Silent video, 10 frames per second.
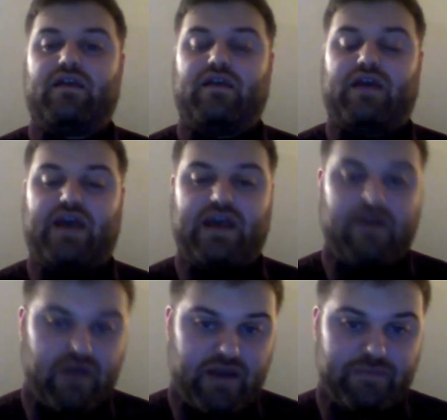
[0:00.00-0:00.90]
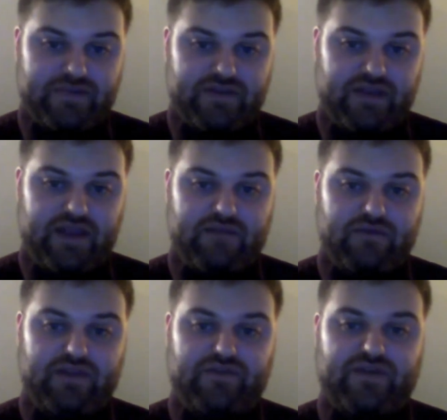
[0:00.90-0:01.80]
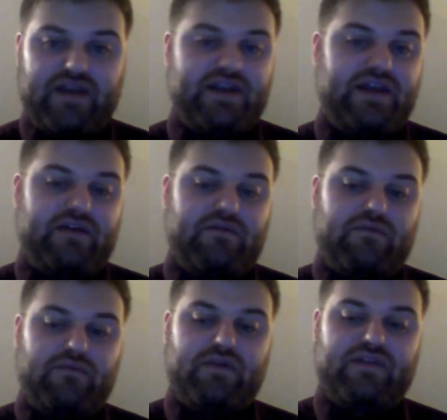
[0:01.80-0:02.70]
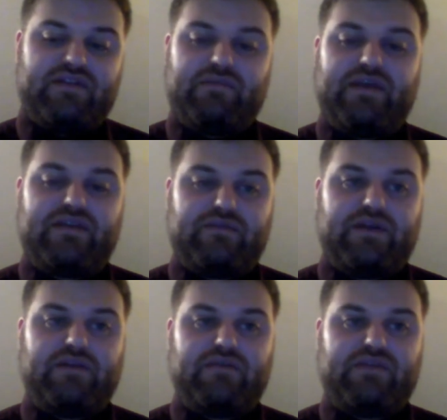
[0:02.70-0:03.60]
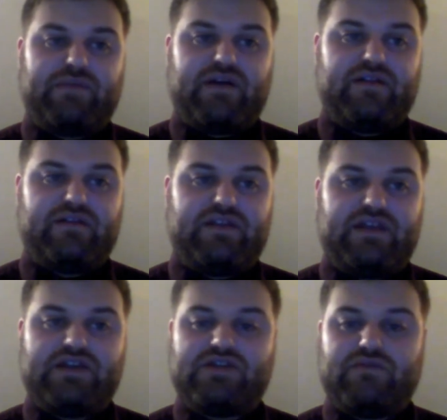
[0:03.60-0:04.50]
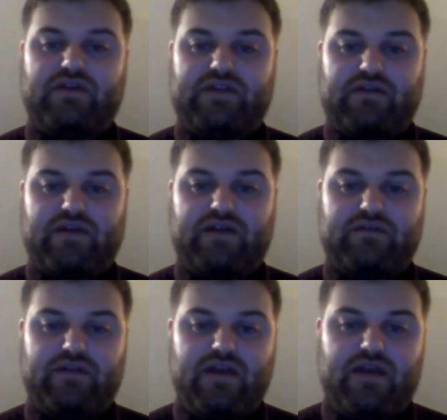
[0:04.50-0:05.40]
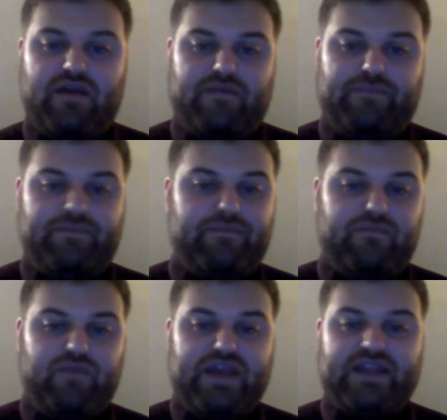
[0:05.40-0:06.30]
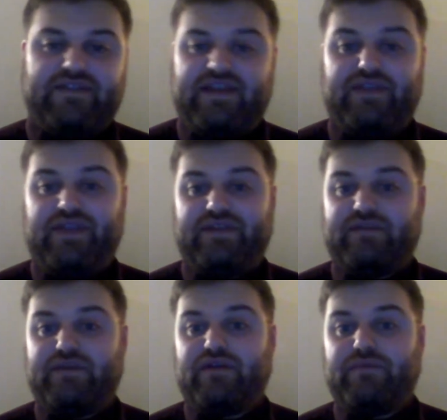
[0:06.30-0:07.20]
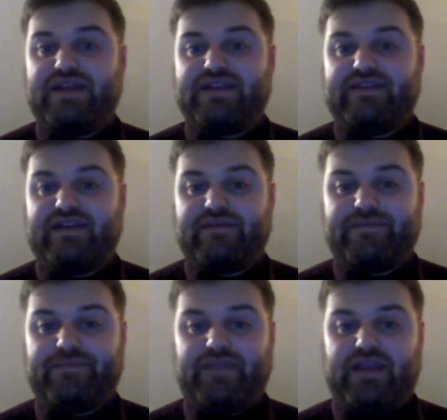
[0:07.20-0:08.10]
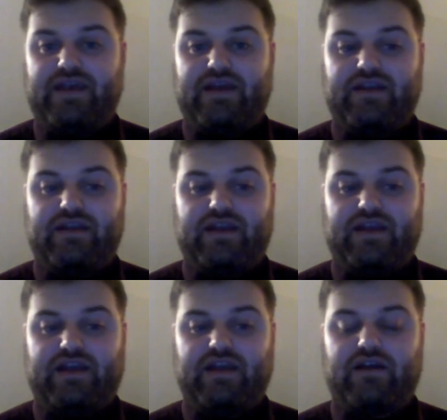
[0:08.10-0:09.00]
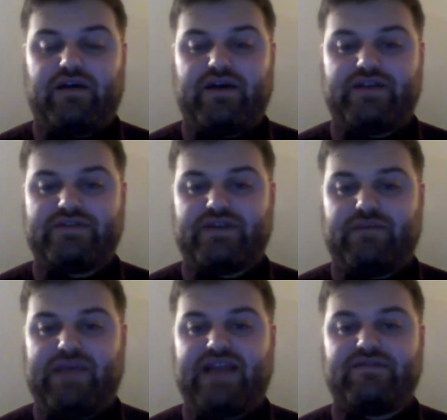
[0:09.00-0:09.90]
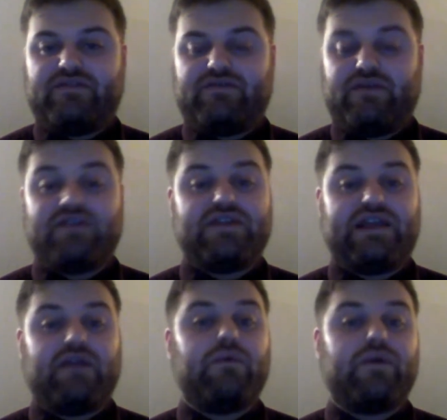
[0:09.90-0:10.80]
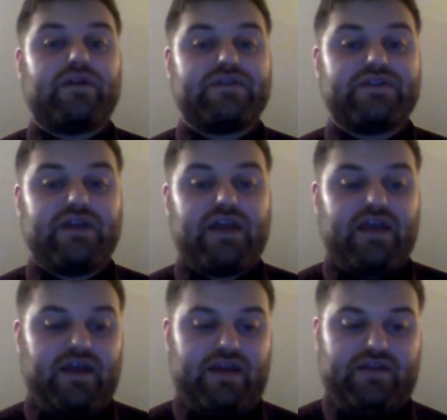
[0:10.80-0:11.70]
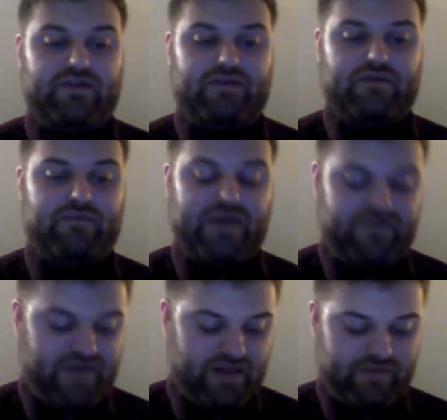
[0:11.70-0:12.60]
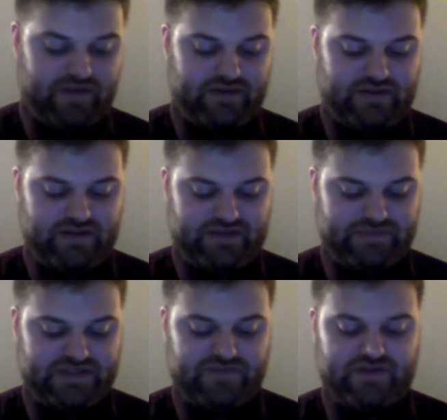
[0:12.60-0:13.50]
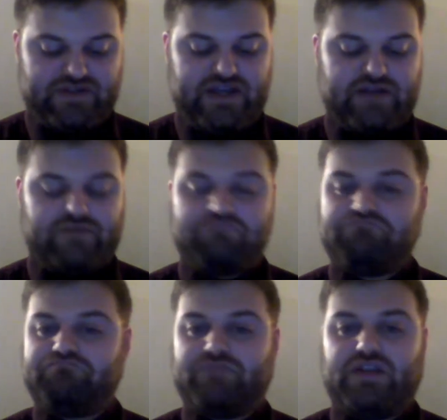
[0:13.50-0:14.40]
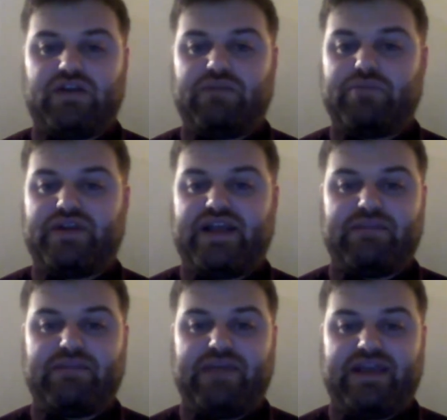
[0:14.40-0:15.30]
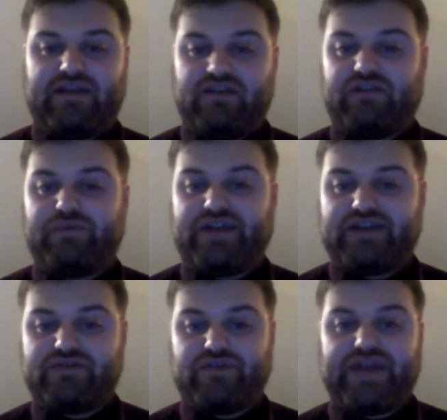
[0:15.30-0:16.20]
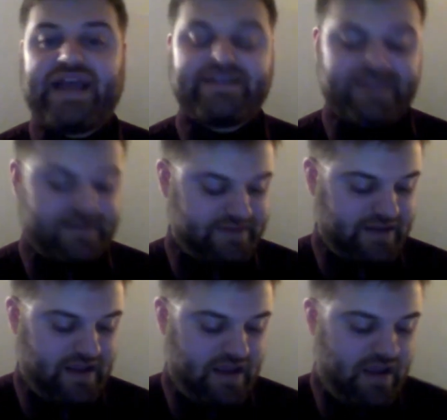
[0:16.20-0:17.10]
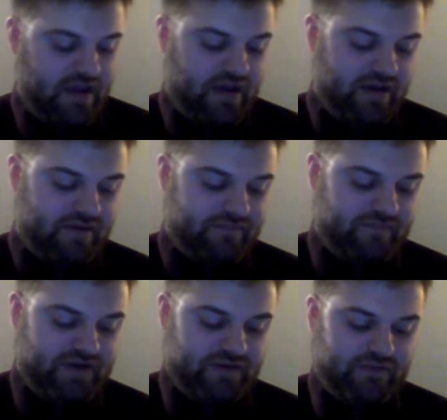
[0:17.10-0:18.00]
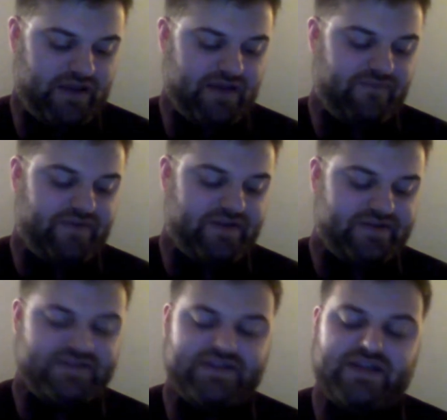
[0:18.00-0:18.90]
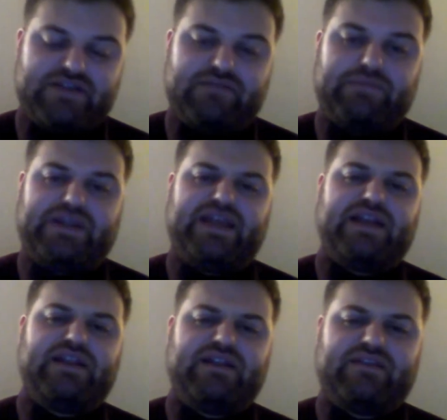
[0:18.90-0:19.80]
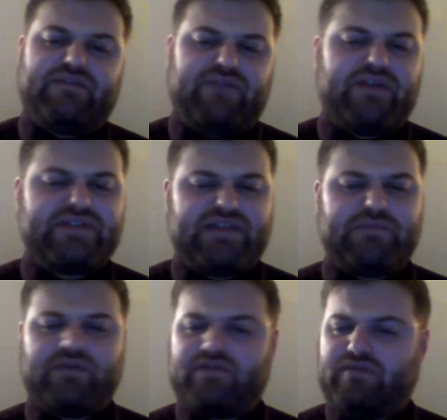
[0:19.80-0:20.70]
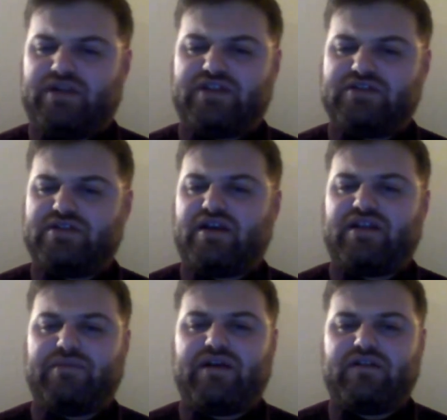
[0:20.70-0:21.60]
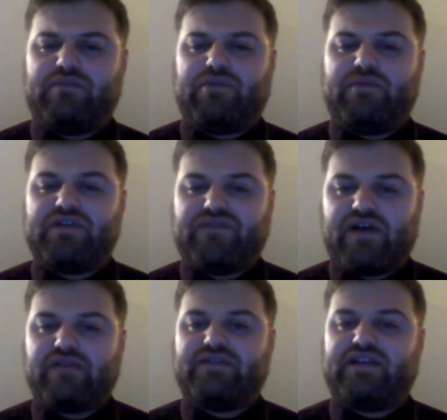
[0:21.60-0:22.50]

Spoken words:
higher ups and really find out what is the best way to respond to the issue on the ground. We can say things that we don't mean to say, and it can cause a bad situation to get worse. And so by following the specific channel, you can protect the bank, you can protect your own assets. We do have the secession plan, and it's very similar to what I just talked about. It pretty much follows the